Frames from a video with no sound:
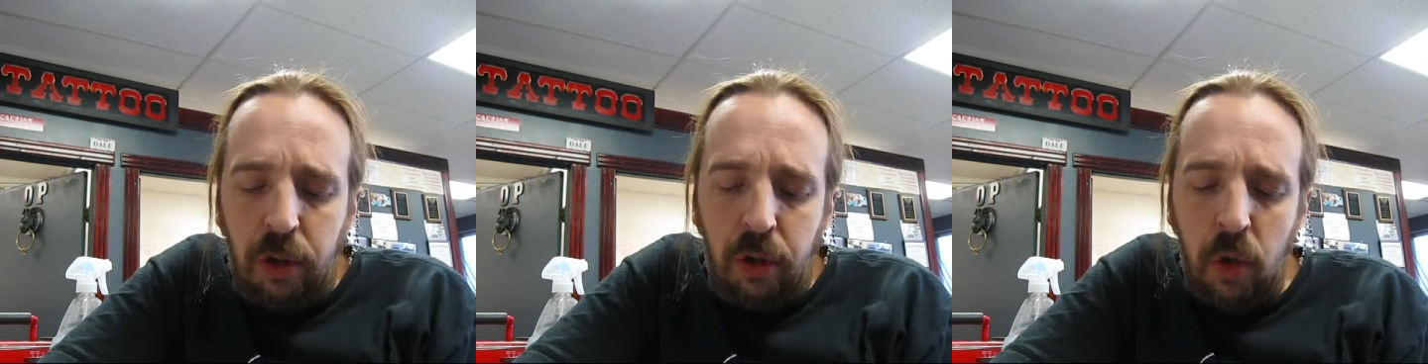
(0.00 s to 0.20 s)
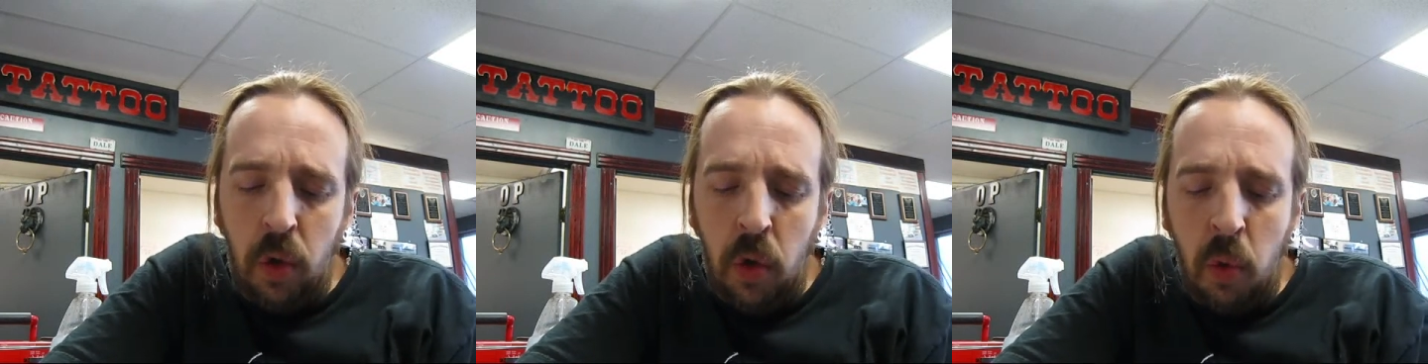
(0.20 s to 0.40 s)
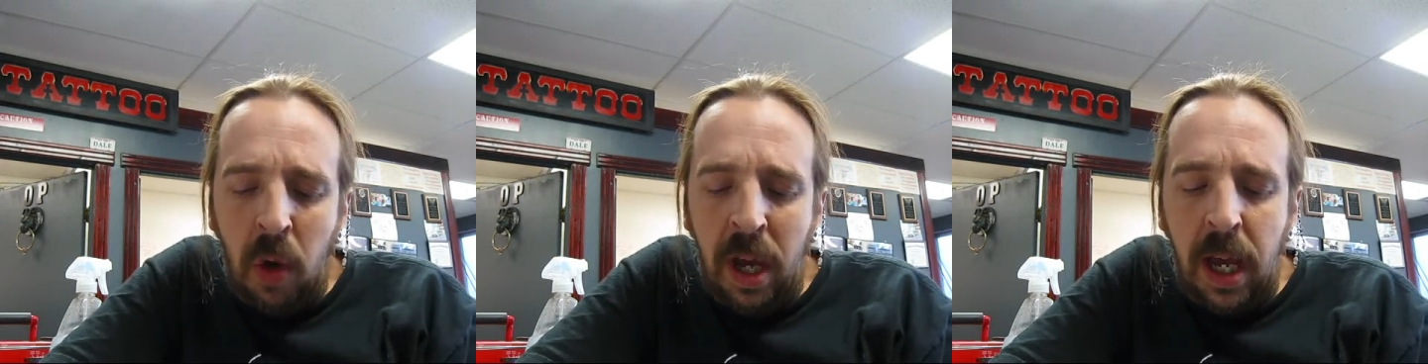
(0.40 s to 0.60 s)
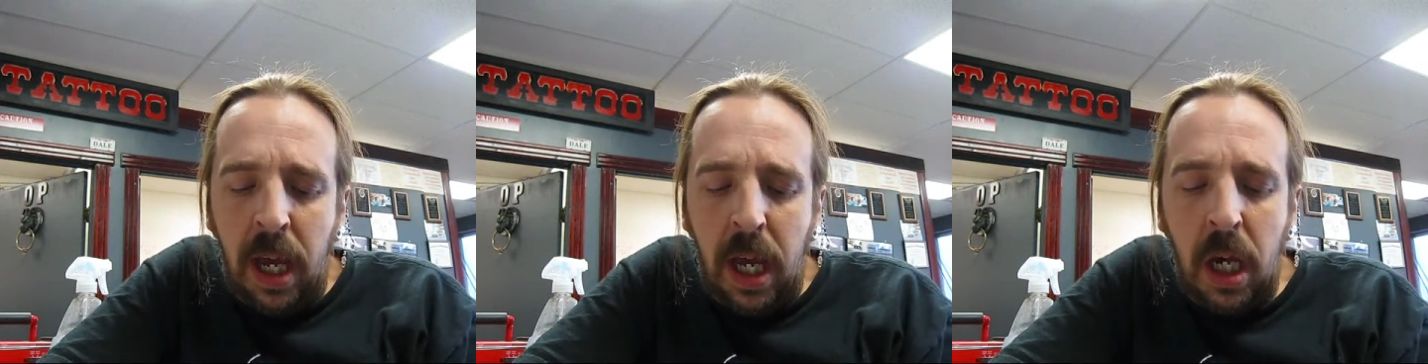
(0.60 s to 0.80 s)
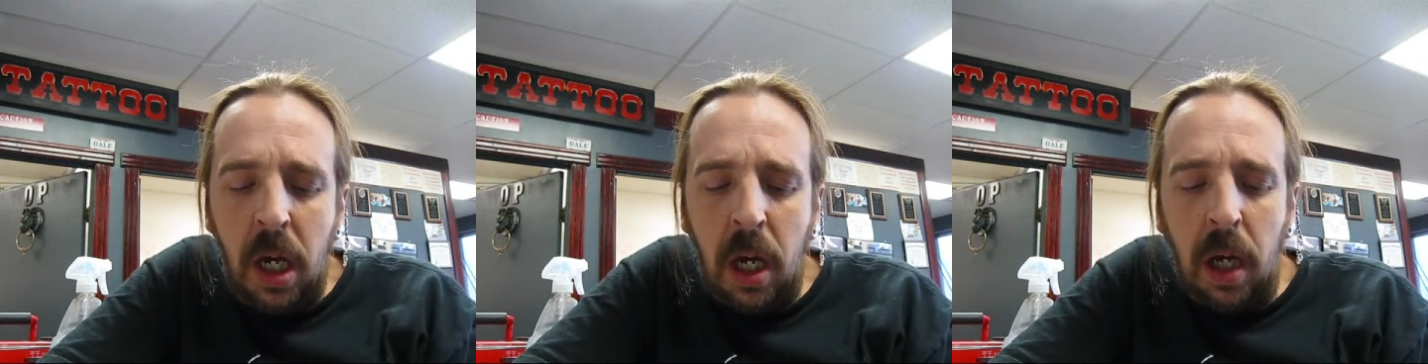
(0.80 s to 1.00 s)
to
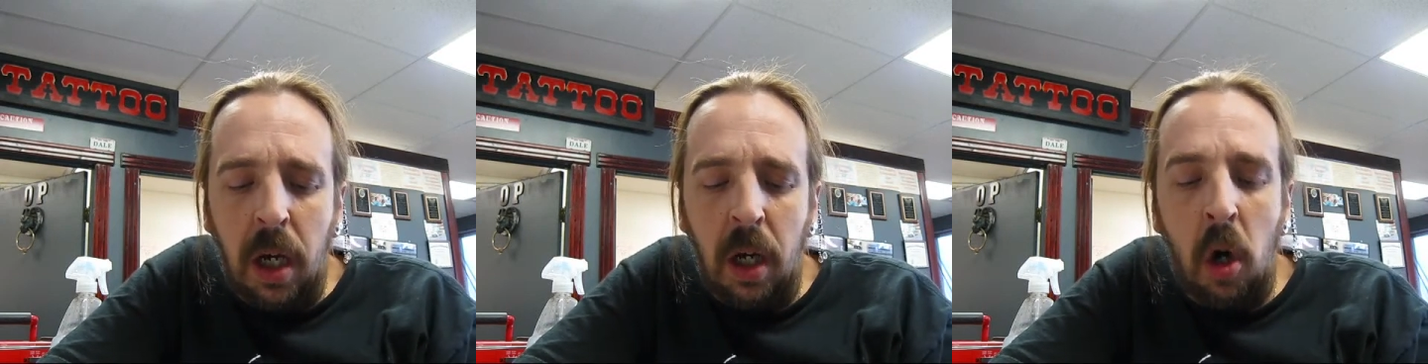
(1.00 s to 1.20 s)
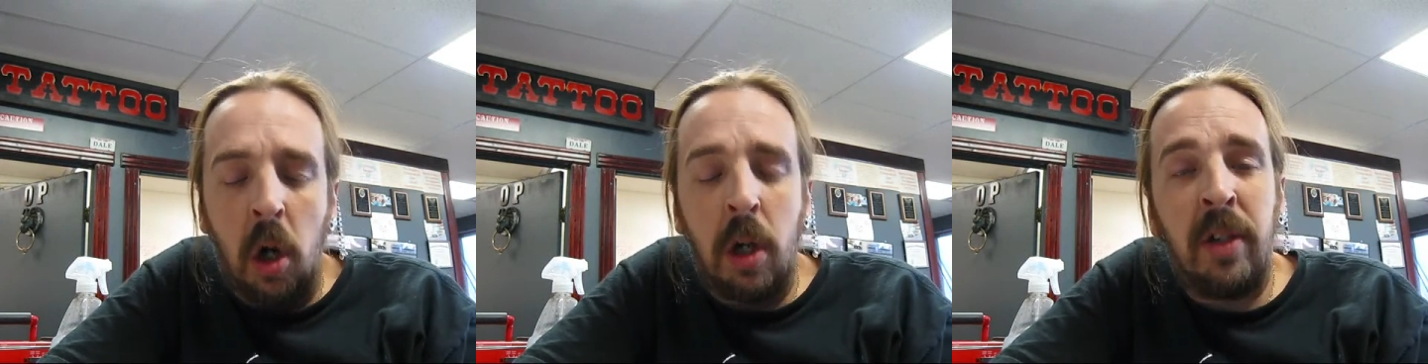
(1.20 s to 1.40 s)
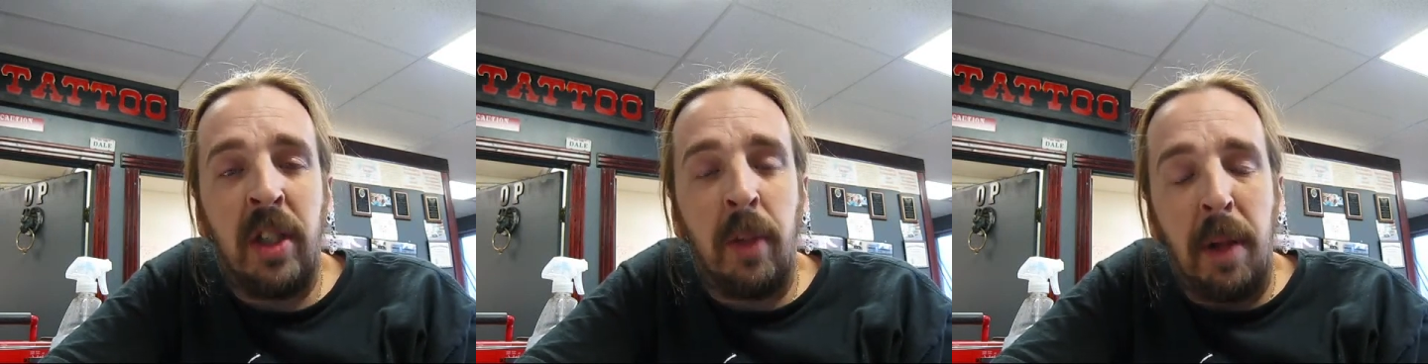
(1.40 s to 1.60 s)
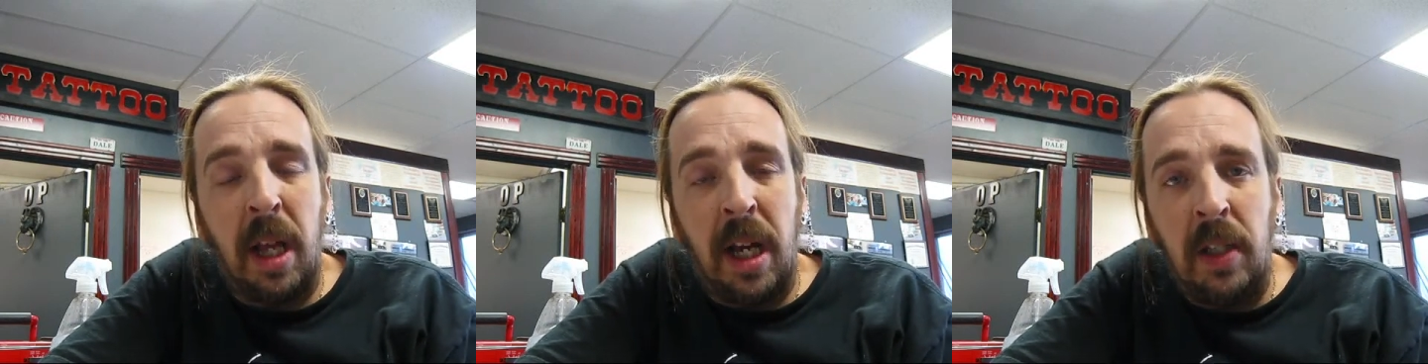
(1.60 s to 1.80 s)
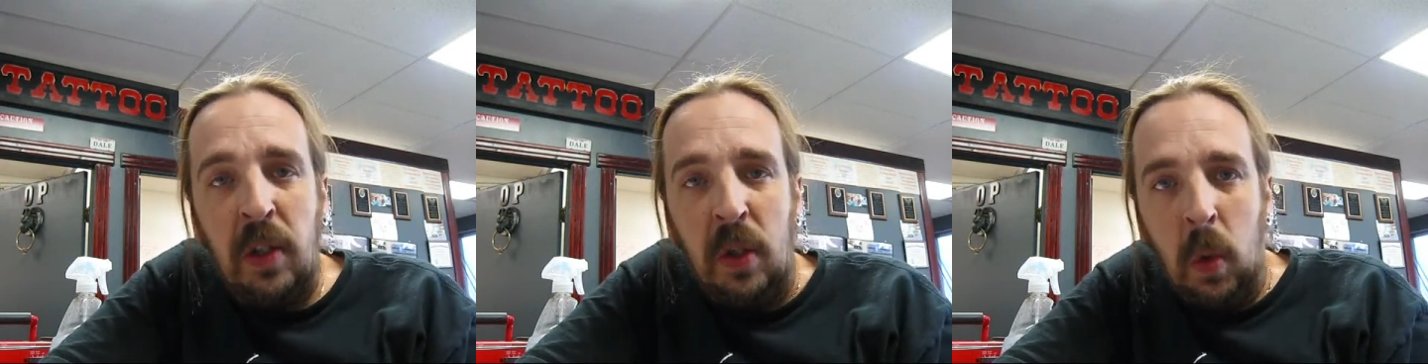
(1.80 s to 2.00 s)
a art
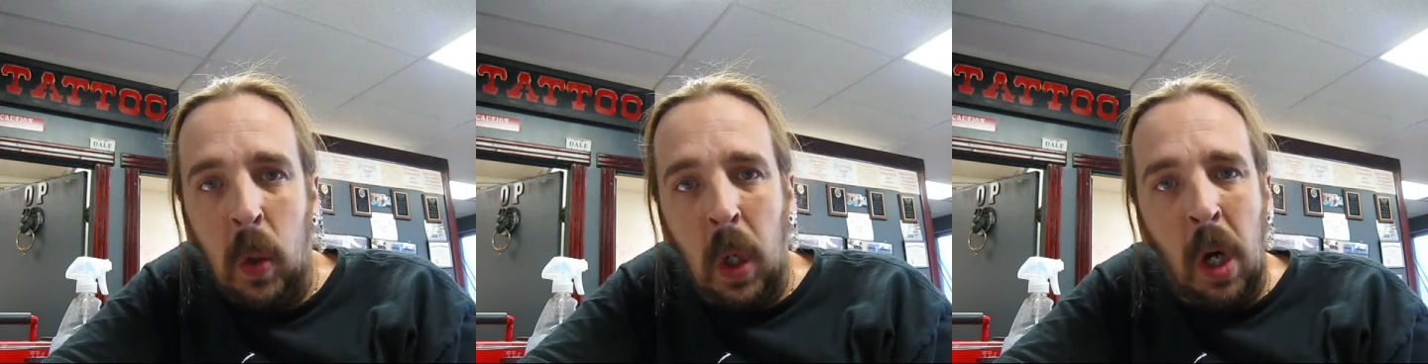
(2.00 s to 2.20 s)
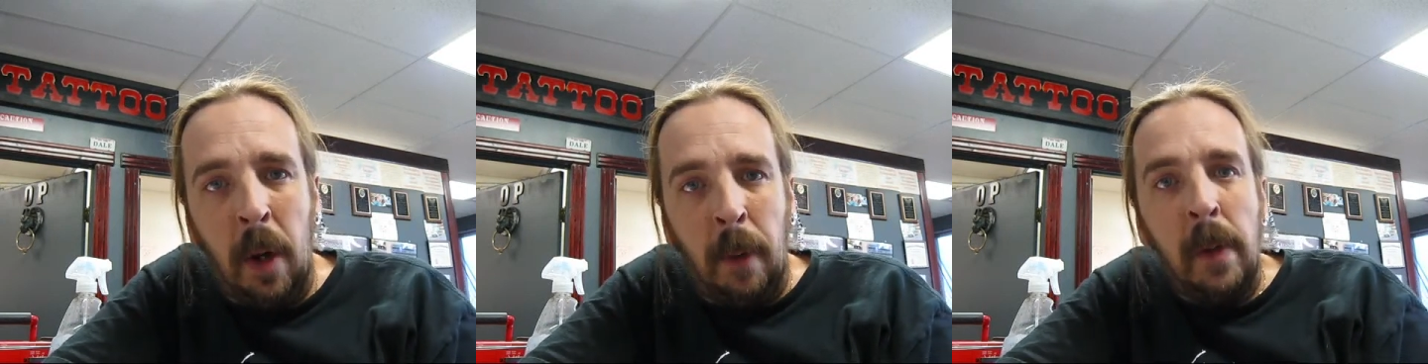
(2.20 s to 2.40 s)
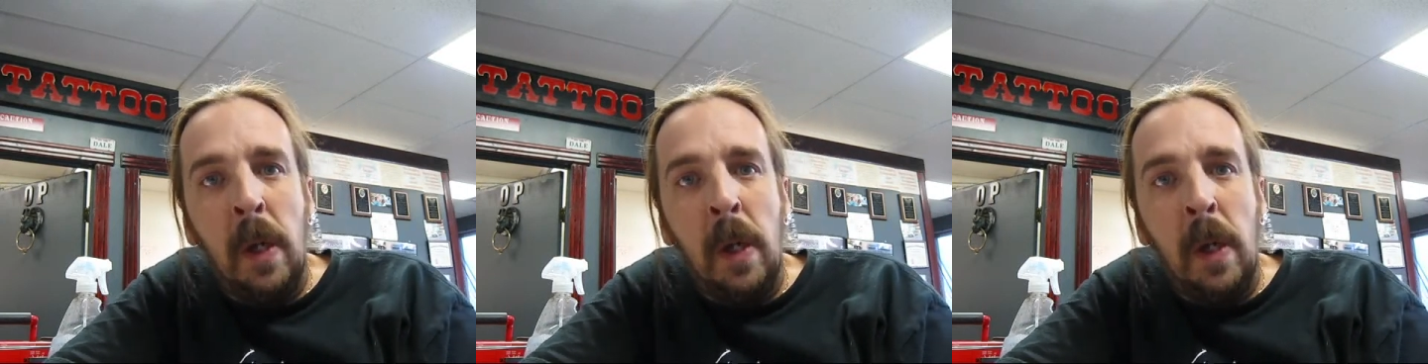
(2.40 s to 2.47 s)
supply store,